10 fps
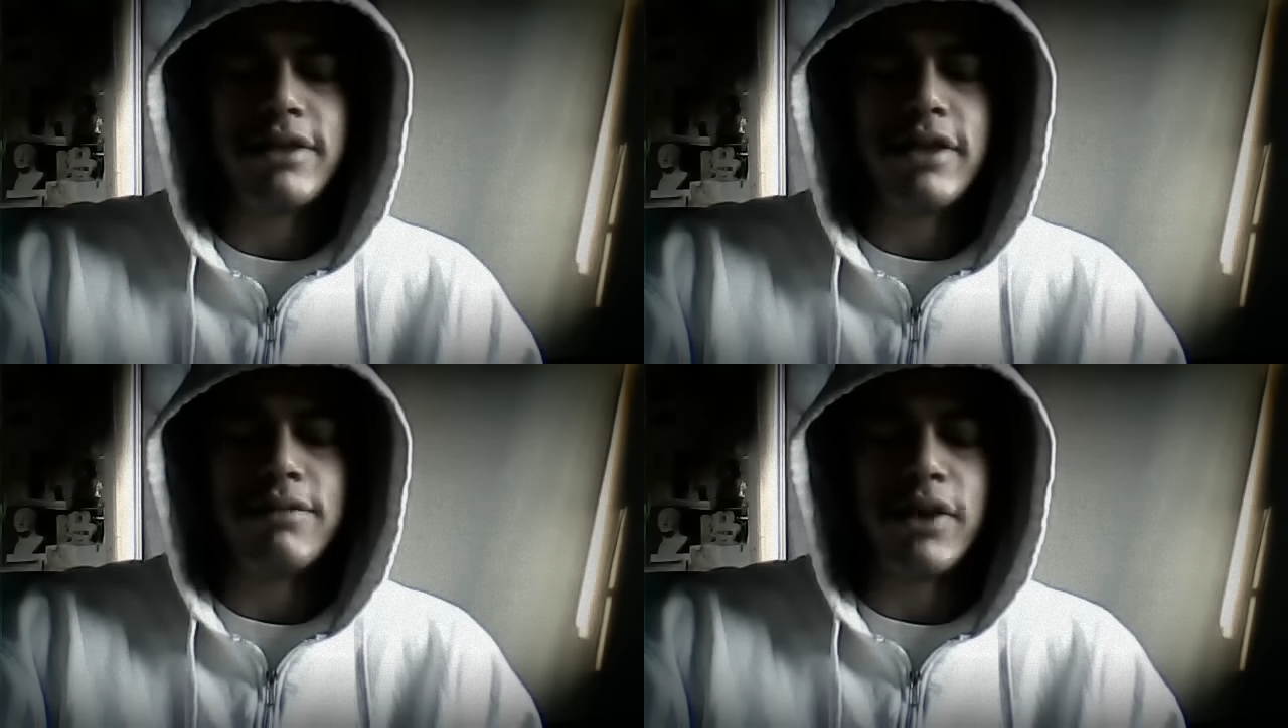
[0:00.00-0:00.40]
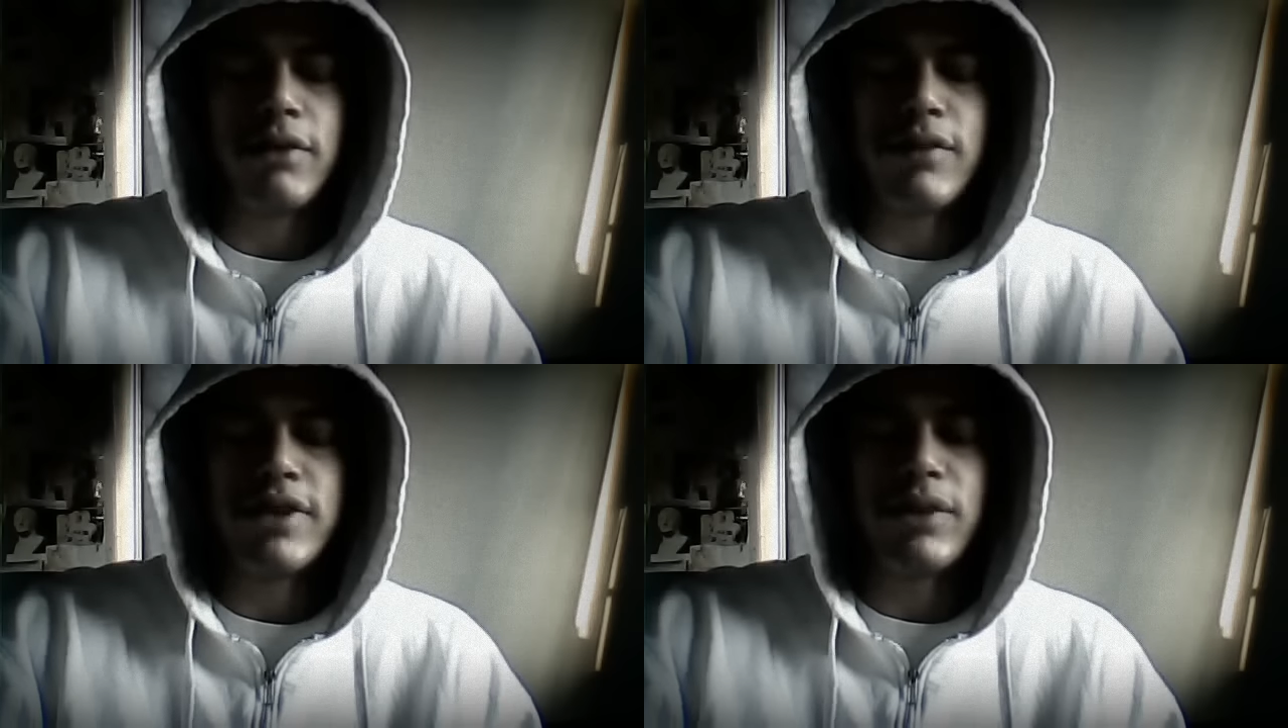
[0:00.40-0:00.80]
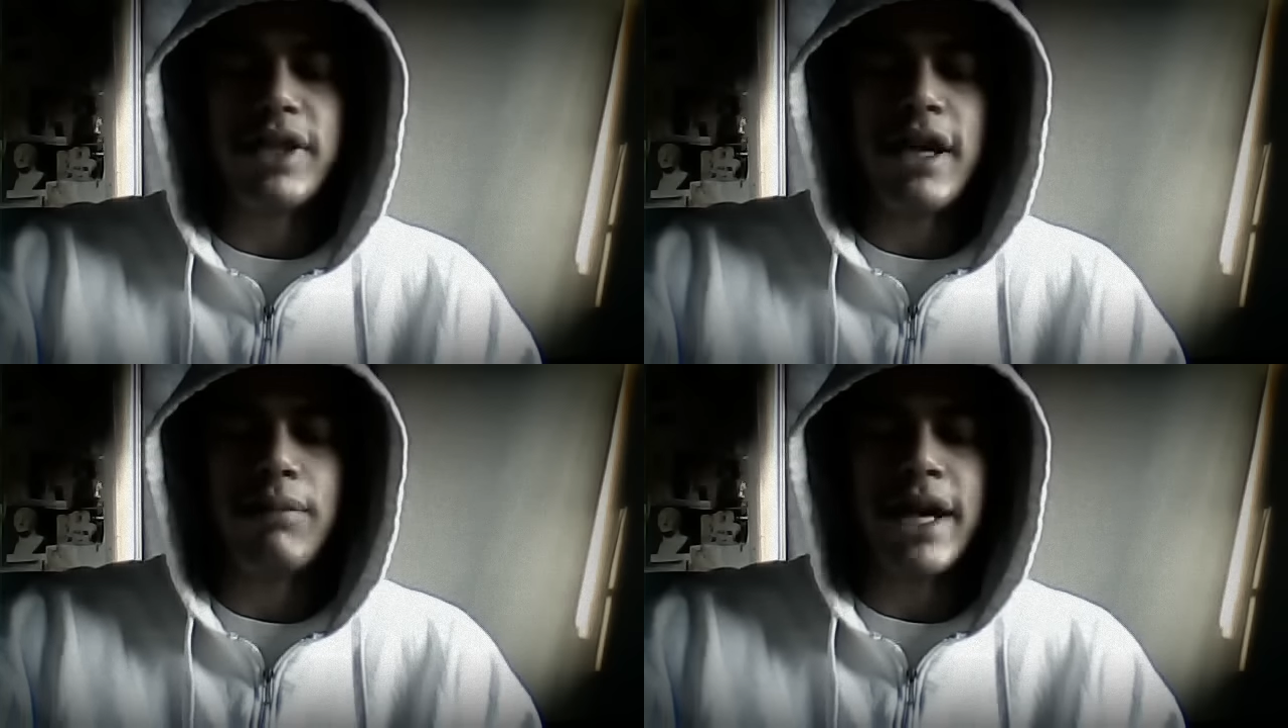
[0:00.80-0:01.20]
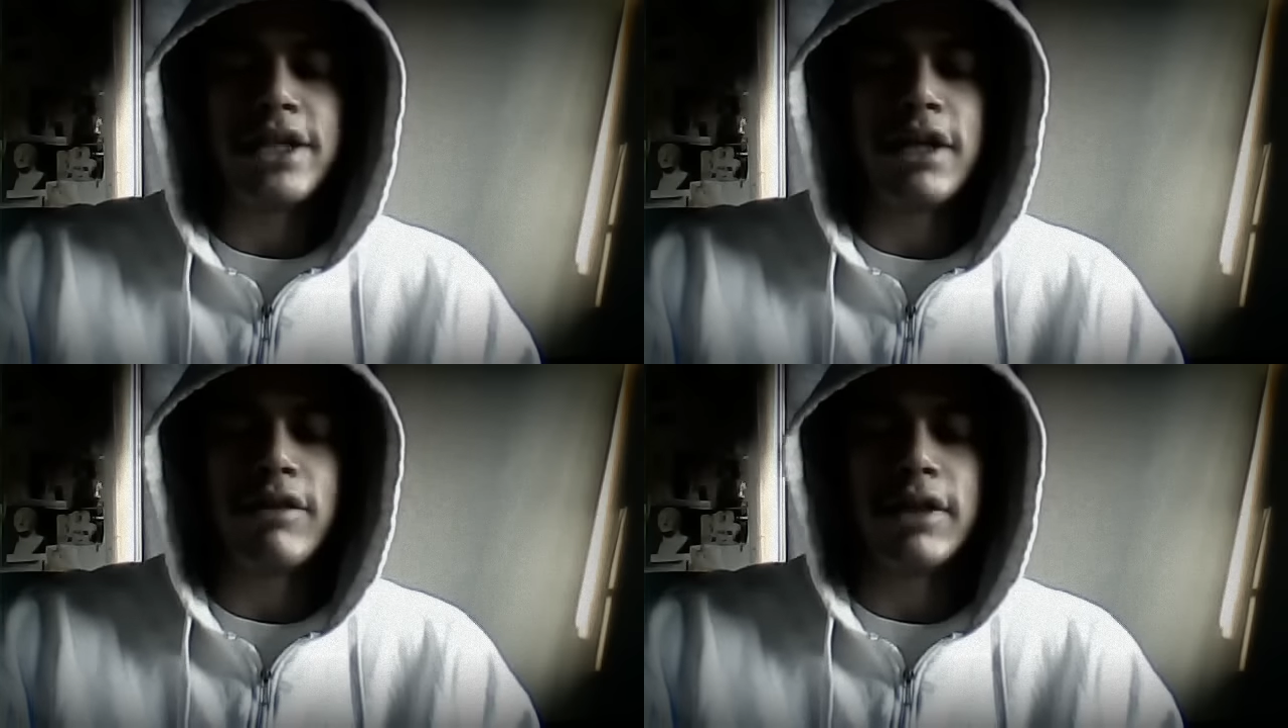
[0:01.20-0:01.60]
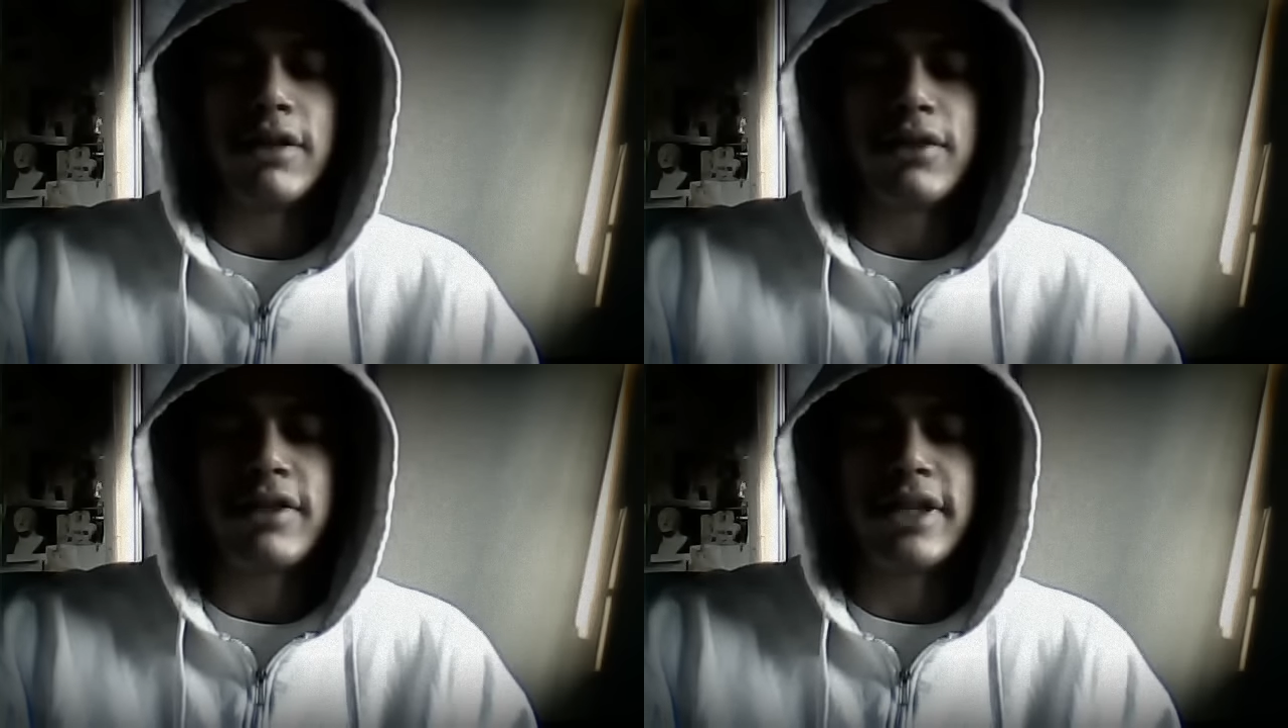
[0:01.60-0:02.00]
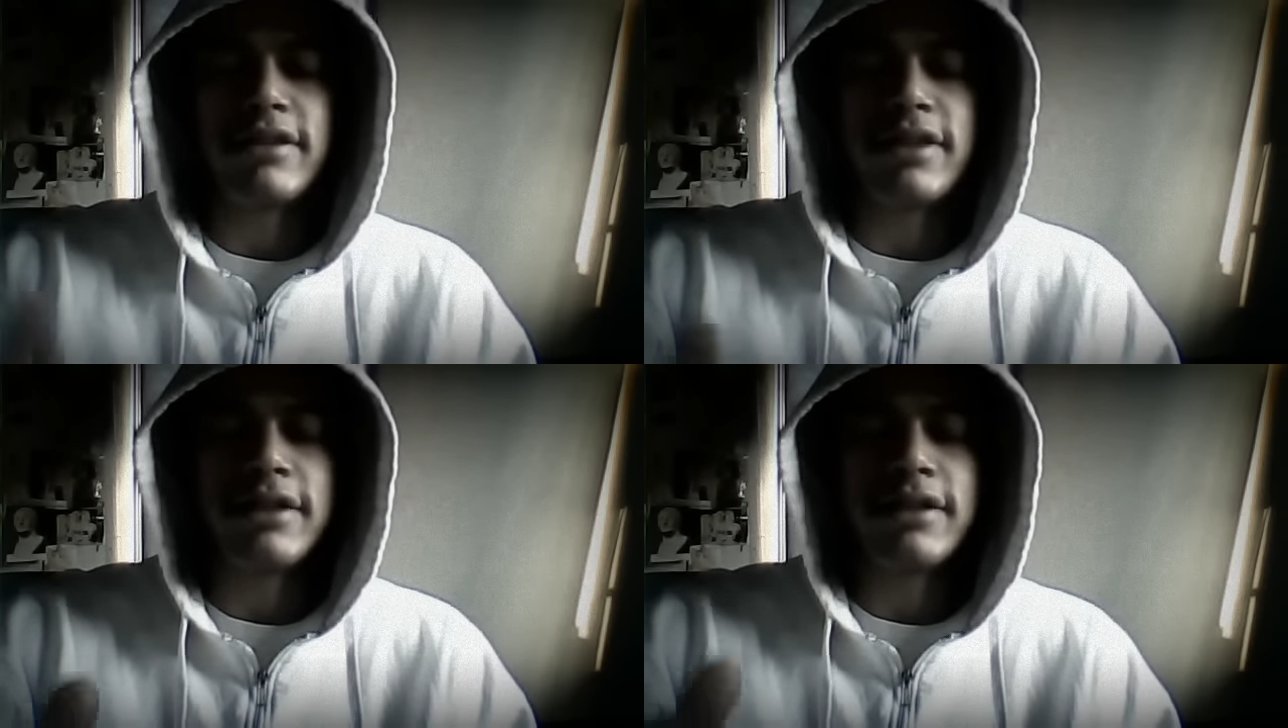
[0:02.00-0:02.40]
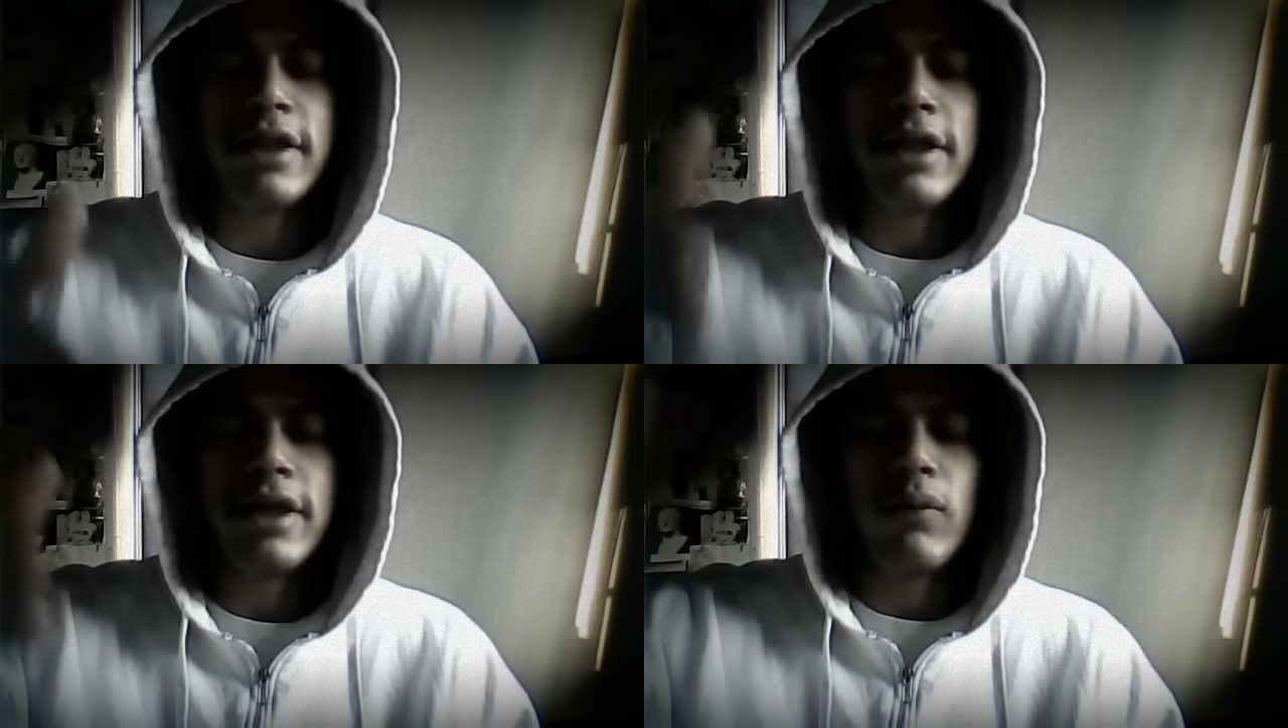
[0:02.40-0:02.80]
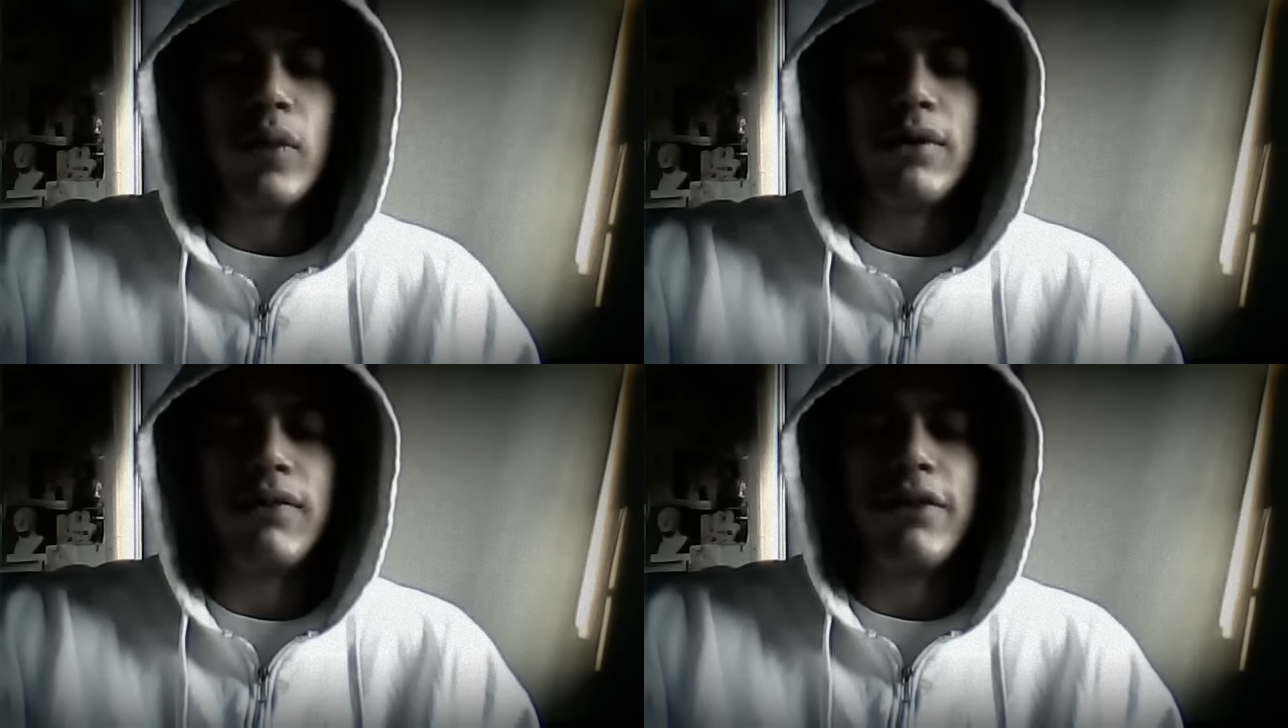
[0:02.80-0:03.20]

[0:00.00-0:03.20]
excuse me, only reason we didn't help Nigeria during the 60s, when